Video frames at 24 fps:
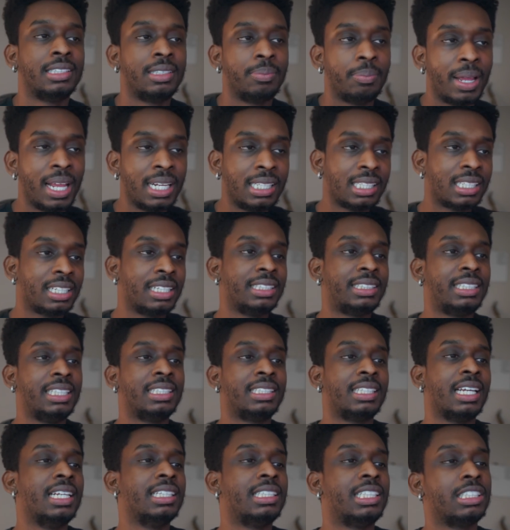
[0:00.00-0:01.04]
Basically, she's
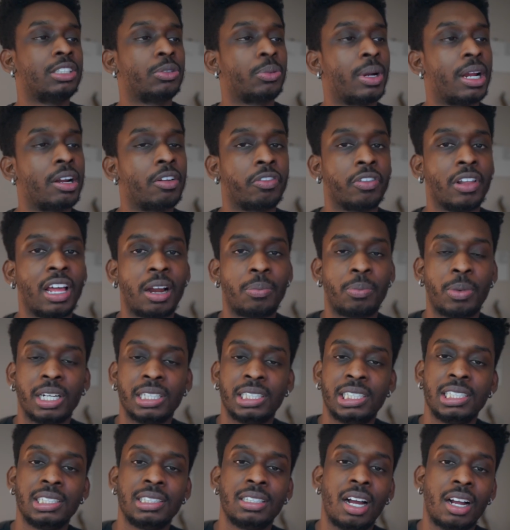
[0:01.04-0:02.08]
saying she's a red flag, bro.
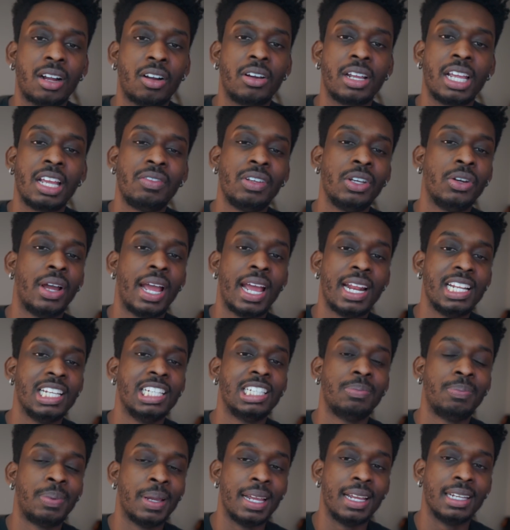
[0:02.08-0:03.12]
She's not going to give you any
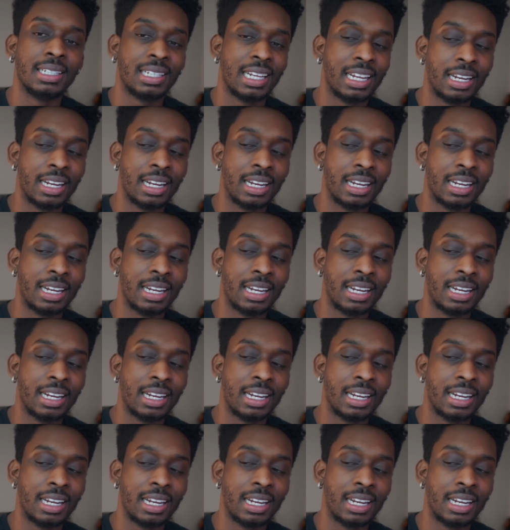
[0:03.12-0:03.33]
space.